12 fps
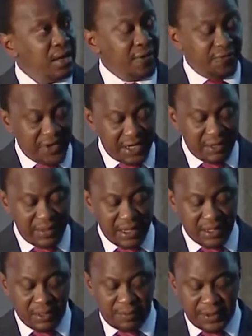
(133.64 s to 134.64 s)
A
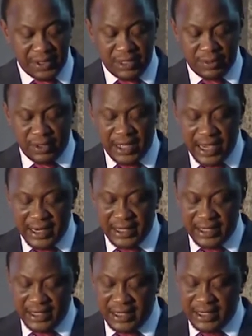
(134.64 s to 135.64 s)
fundamental principle
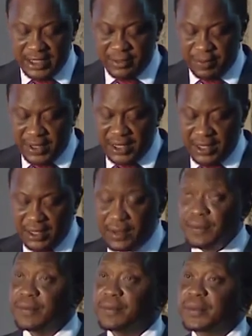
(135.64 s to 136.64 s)
guiding ESP
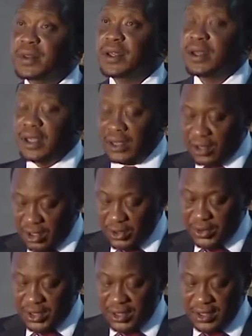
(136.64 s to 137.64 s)

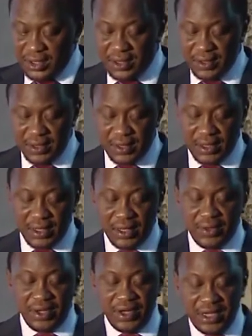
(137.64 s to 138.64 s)
included
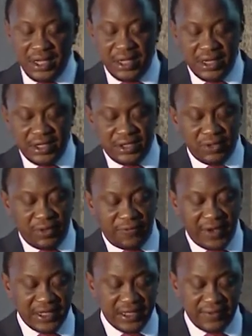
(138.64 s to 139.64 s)
the need to
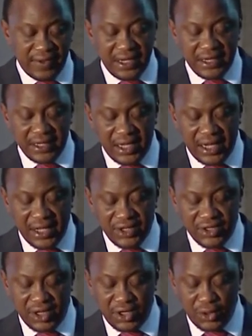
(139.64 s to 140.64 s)
effectively
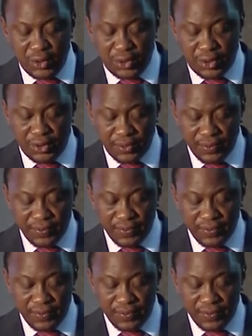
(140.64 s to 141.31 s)
engage the youth,